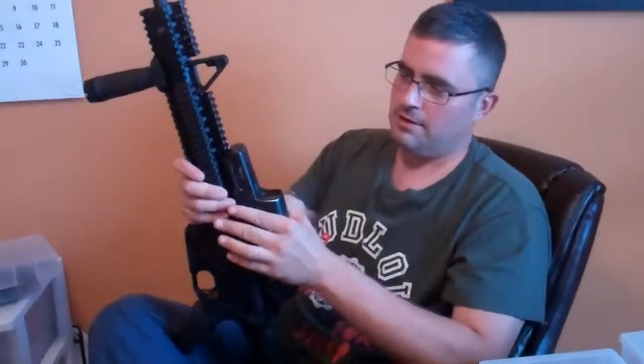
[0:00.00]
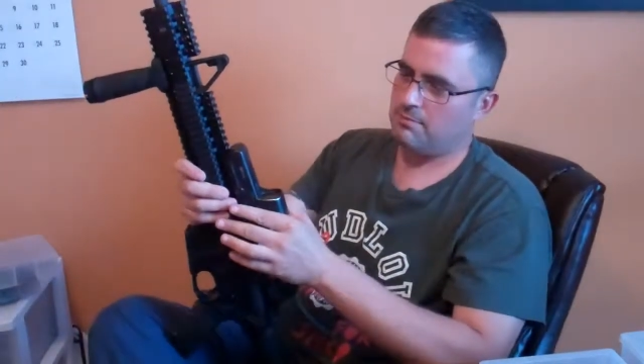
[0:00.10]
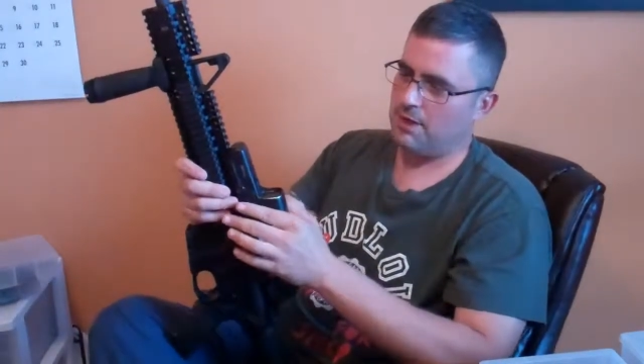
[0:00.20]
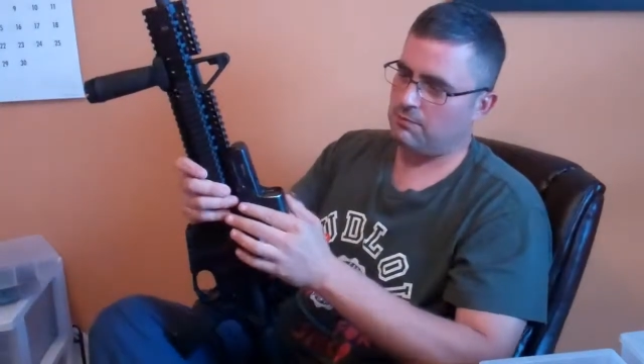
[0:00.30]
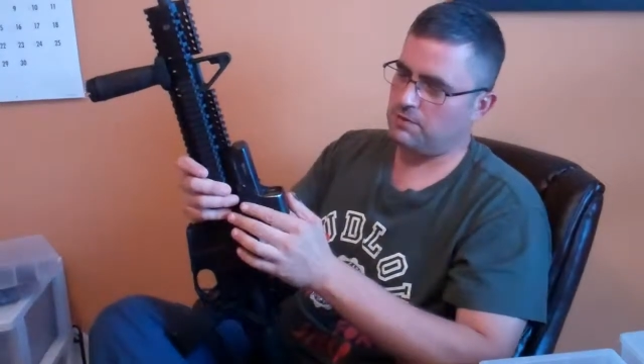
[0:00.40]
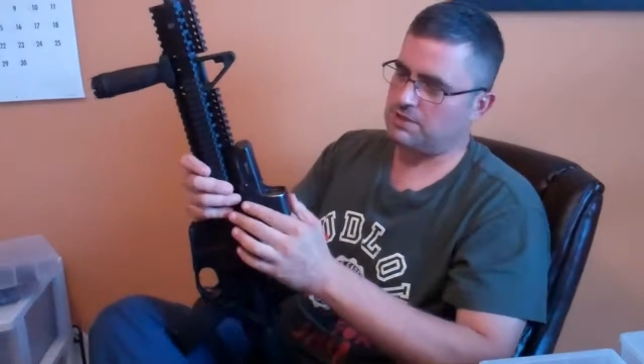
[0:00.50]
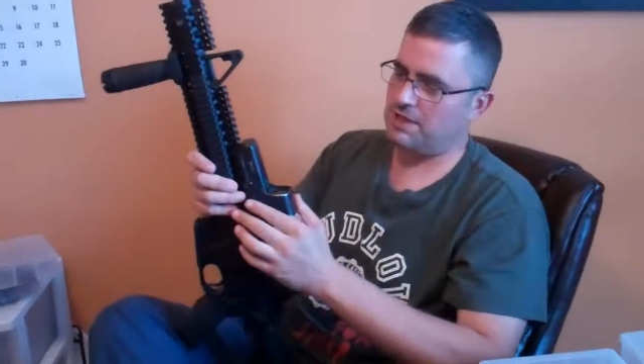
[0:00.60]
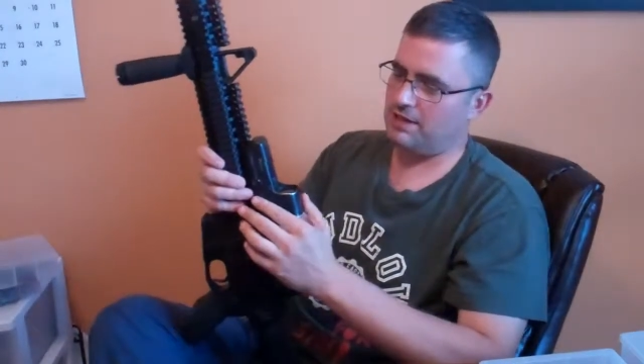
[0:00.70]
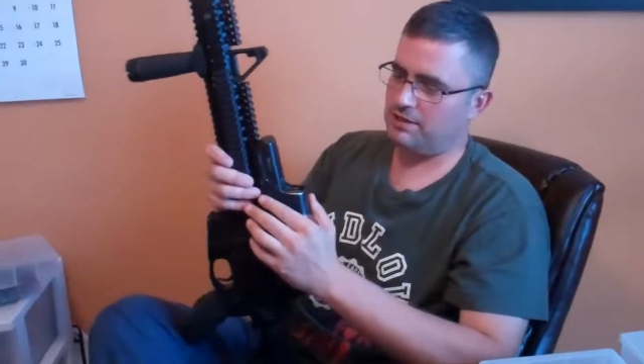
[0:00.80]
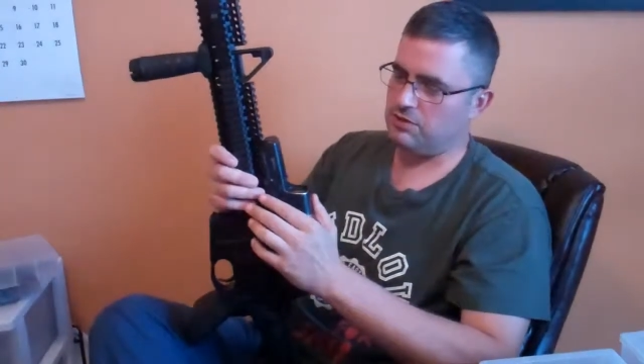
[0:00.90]
mine was
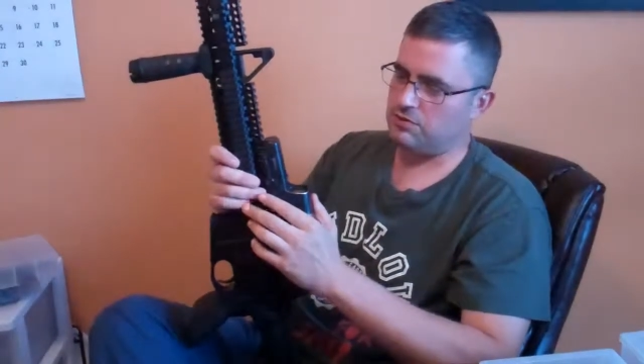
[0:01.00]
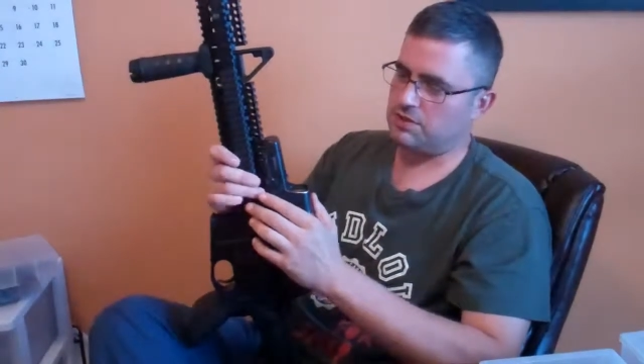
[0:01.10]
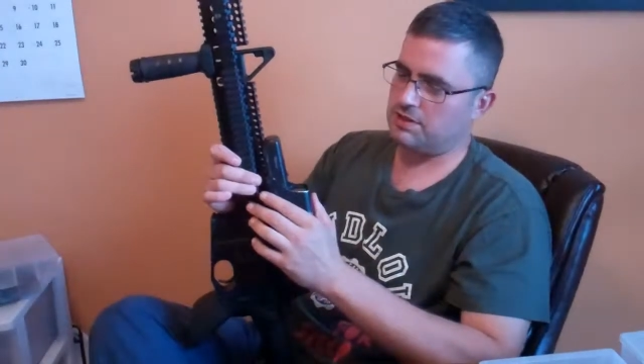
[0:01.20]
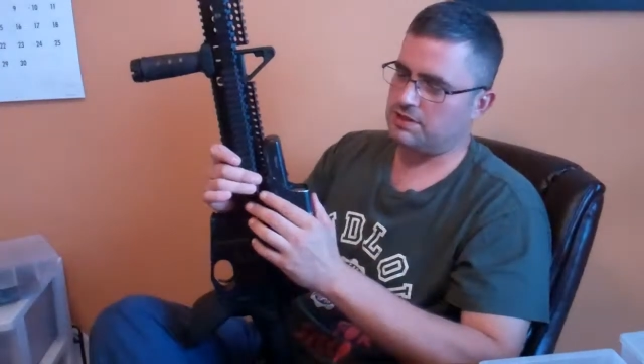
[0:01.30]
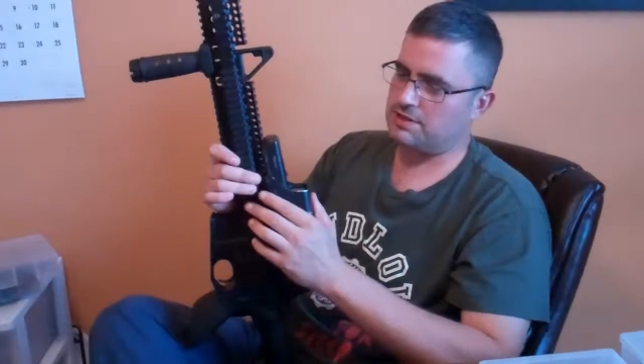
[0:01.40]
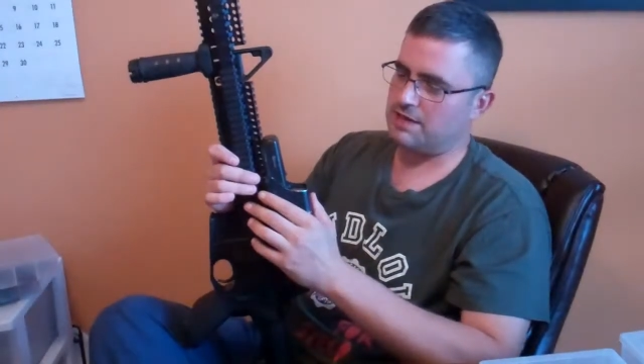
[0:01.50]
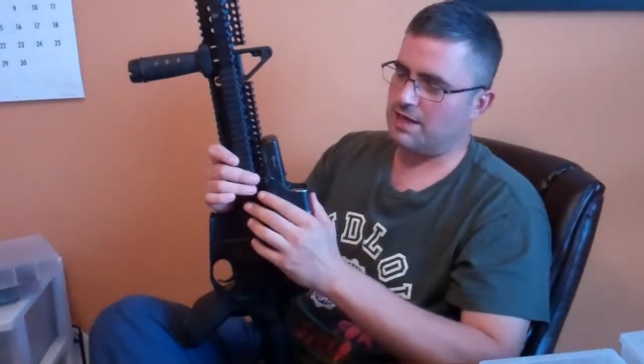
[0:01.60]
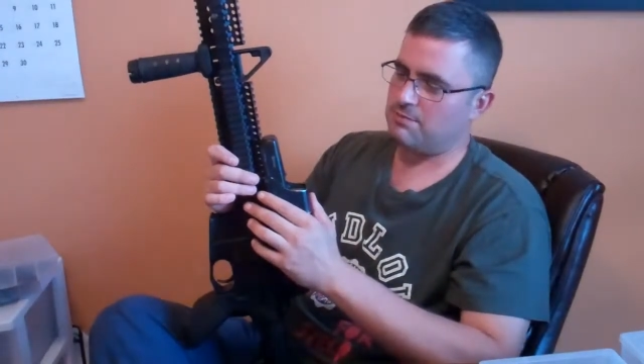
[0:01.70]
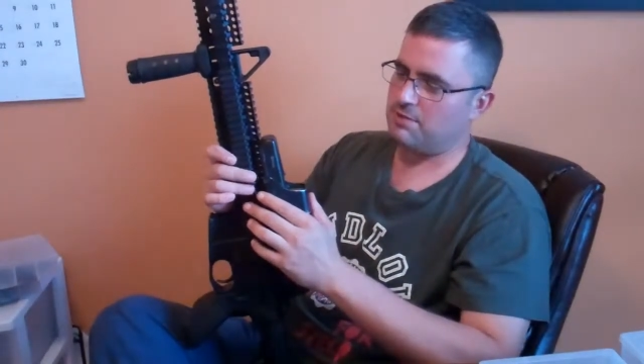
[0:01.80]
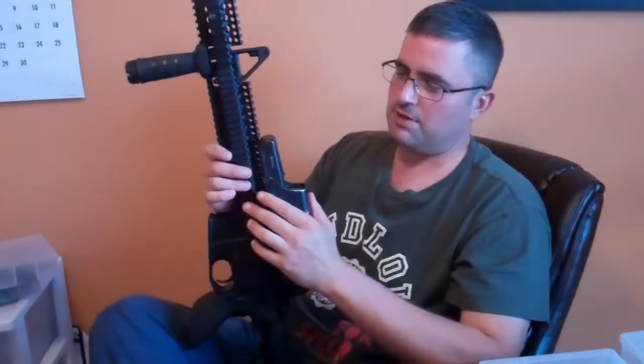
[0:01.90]
slightly useless this
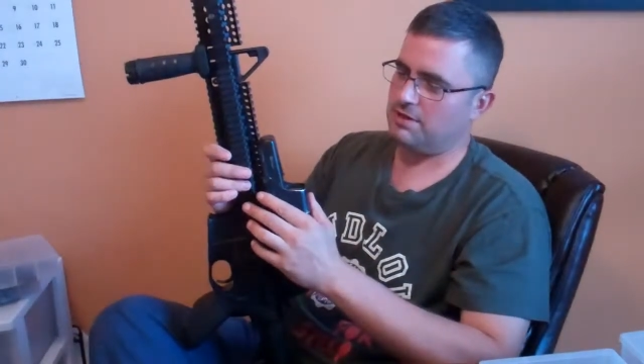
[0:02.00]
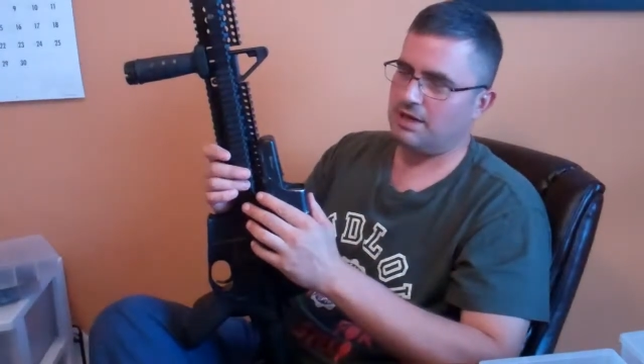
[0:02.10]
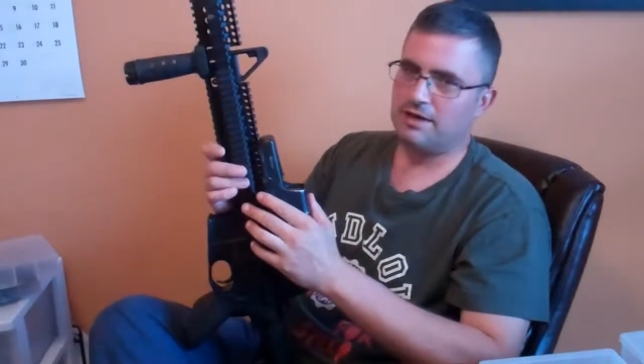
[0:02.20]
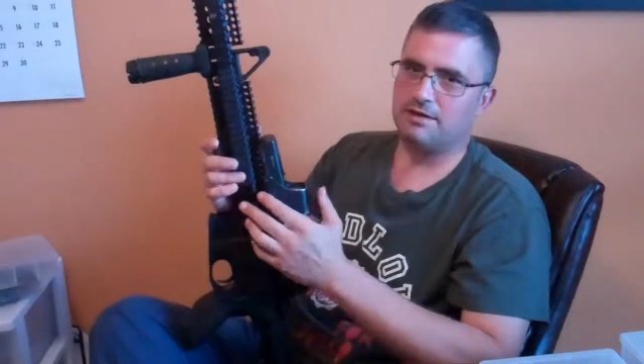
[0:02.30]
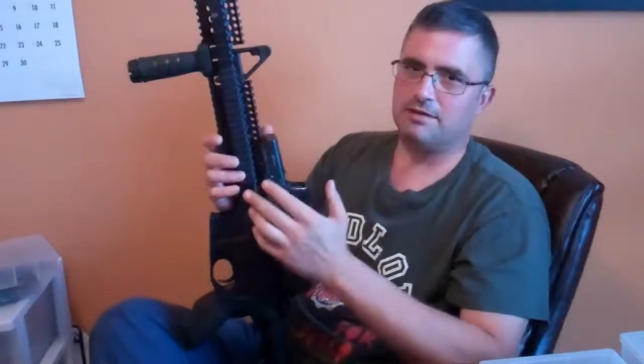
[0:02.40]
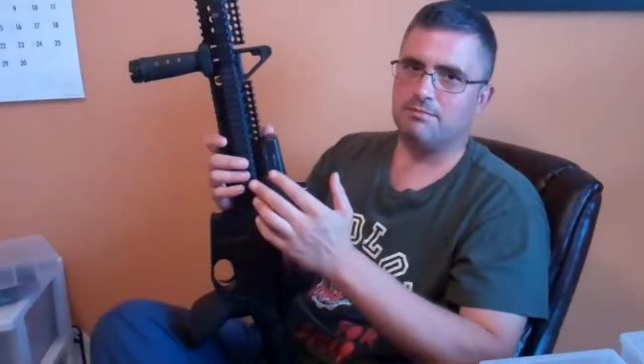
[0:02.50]
time and that